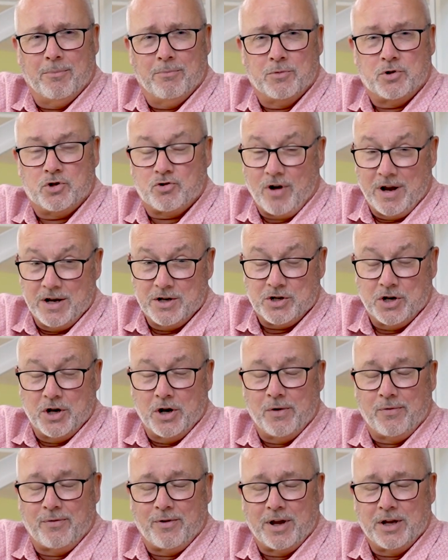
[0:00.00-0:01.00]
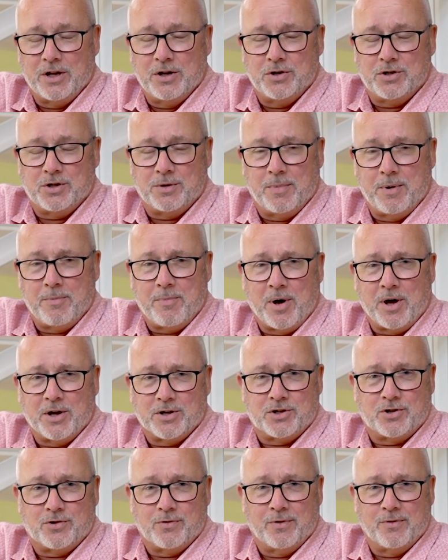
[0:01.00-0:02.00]
Strangely enough, I used to be
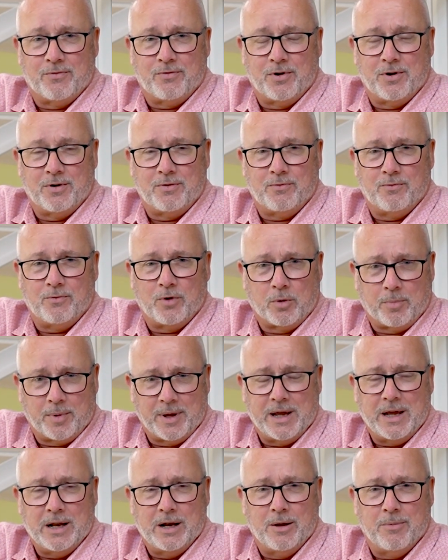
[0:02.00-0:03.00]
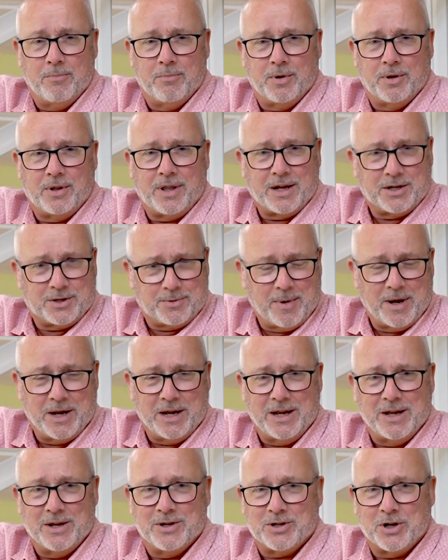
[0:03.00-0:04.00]
pastor of Rugby Elim, but that's many
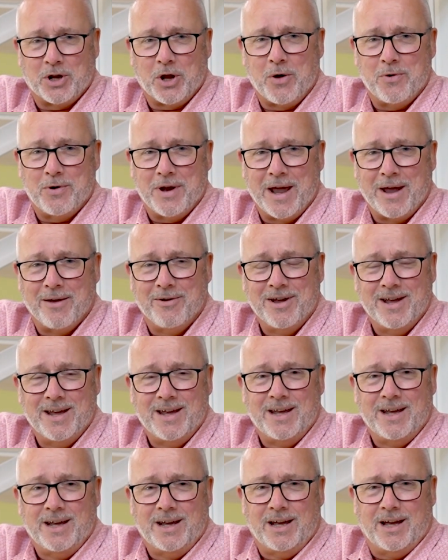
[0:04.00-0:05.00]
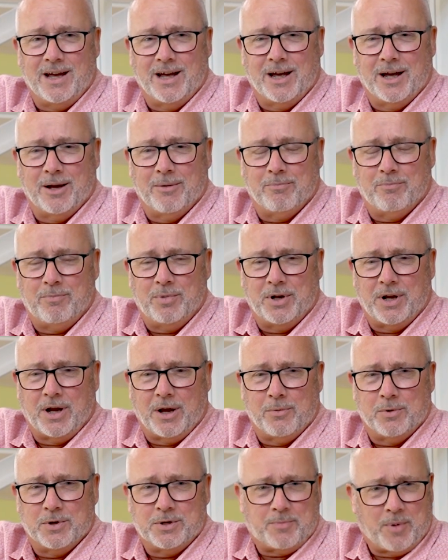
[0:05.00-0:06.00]
years ago now. But
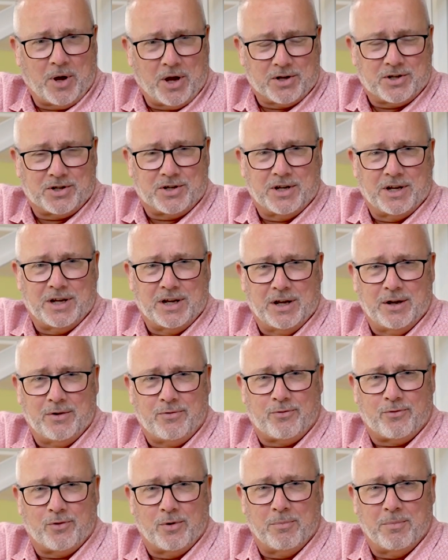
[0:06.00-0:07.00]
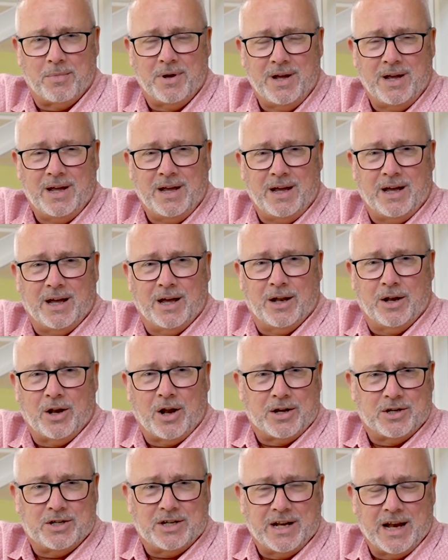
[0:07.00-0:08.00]
I was pastor here from
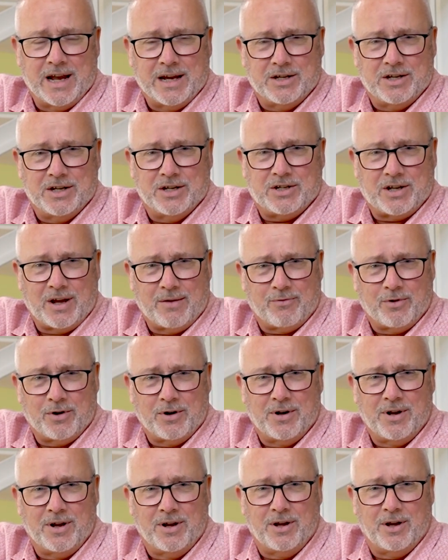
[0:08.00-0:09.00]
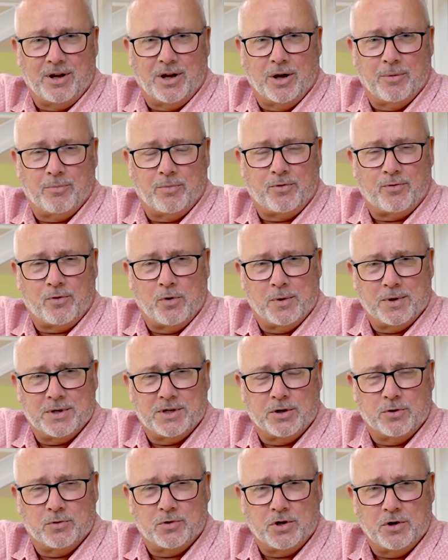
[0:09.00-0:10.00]
1987 up through
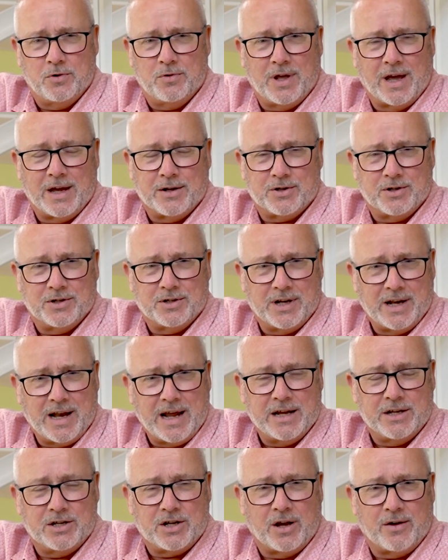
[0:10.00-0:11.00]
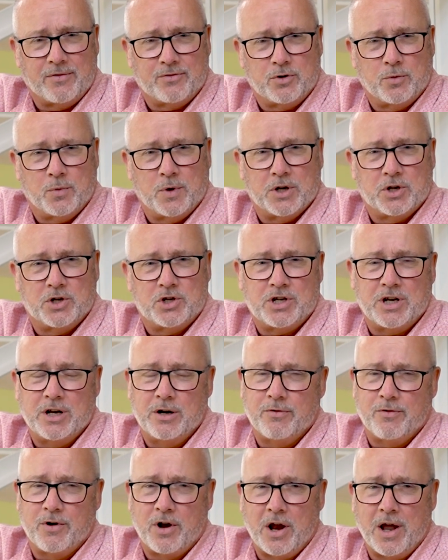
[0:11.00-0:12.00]
until 2008, after which
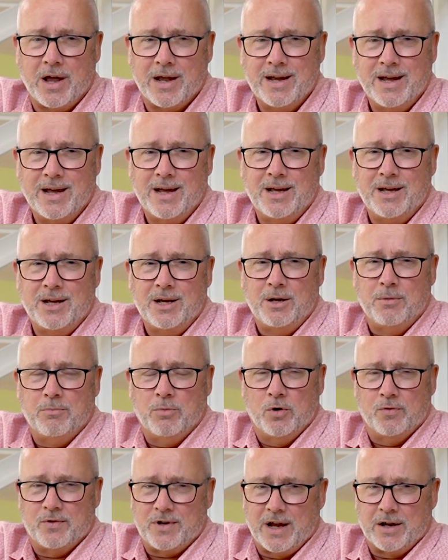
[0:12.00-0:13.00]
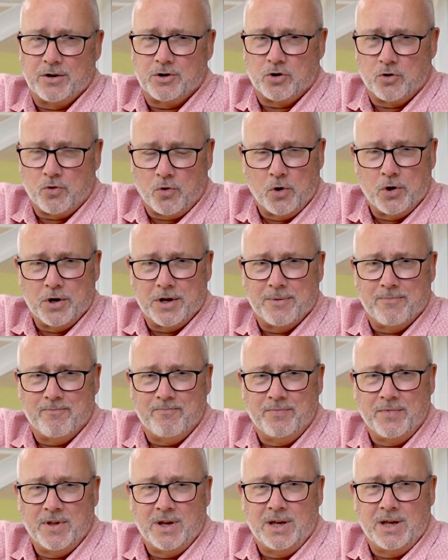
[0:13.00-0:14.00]
Sheila and I moved down to Croydon
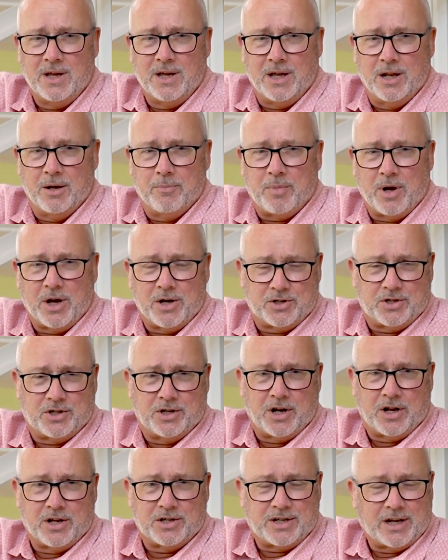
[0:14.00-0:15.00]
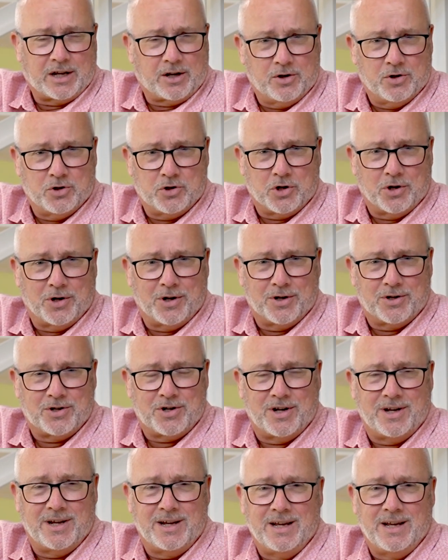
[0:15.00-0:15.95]
and pastored our second church,